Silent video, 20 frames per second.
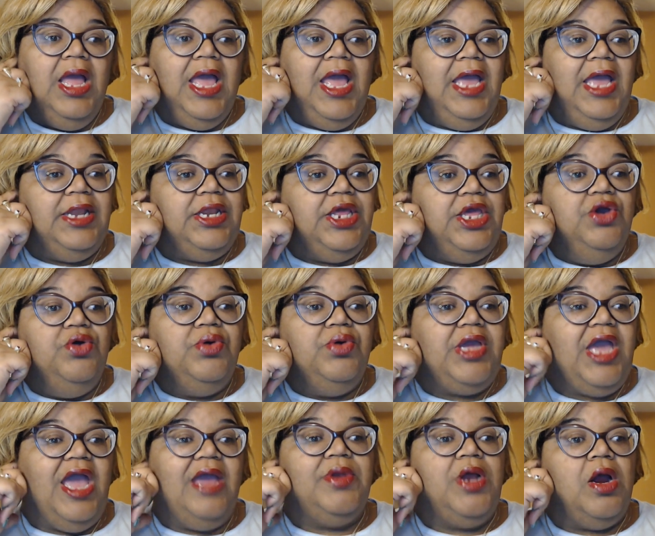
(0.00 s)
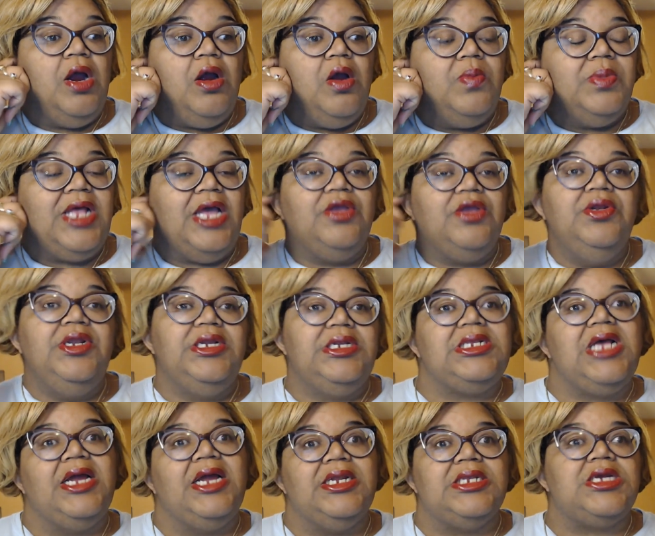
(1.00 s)
and Hugh came to her and was like, you need to
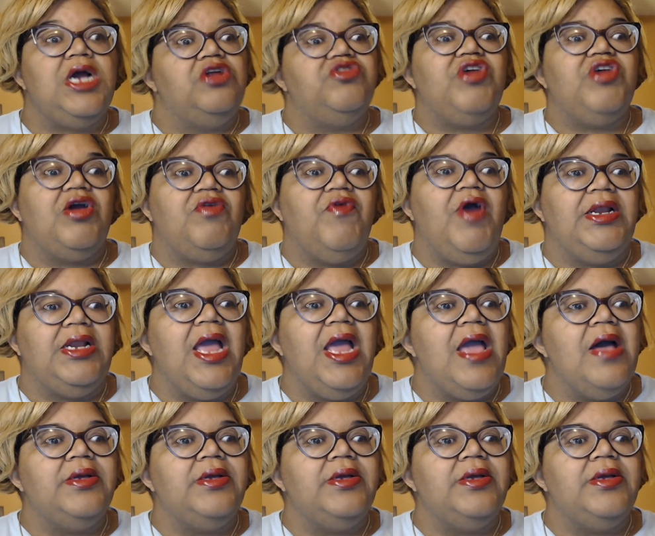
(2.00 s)
sign this contract right now.